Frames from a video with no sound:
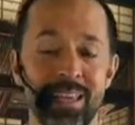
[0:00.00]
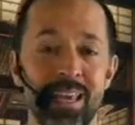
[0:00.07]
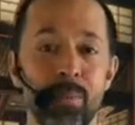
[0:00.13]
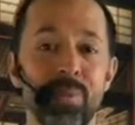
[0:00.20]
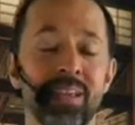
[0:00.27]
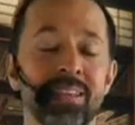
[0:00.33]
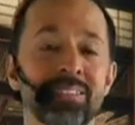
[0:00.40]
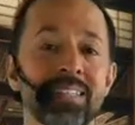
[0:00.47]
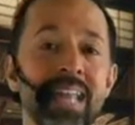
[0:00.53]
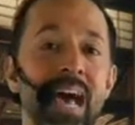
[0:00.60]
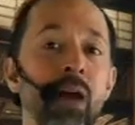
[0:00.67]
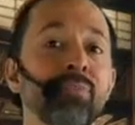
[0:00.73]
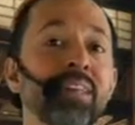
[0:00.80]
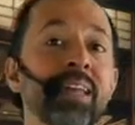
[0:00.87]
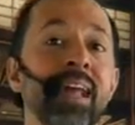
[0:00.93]
Because now
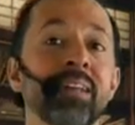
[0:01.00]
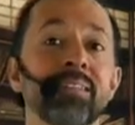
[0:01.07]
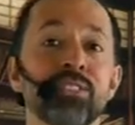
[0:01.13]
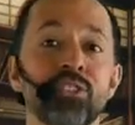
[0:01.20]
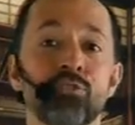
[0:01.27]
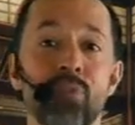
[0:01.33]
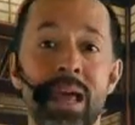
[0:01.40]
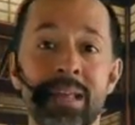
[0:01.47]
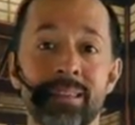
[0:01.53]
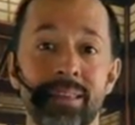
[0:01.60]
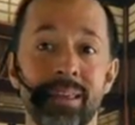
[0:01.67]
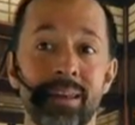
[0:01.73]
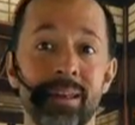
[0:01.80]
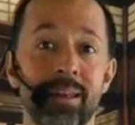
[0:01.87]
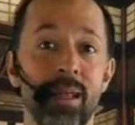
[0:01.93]
they're not
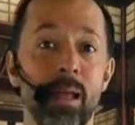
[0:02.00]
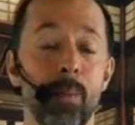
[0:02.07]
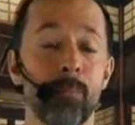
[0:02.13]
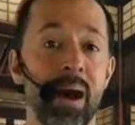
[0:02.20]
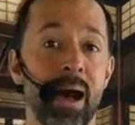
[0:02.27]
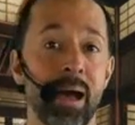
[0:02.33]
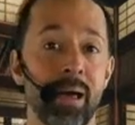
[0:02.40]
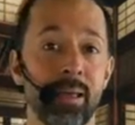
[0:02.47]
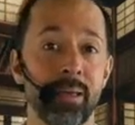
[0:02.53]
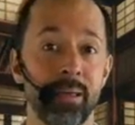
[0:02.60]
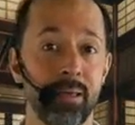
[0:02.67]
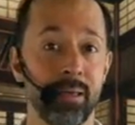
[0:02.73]
distracted by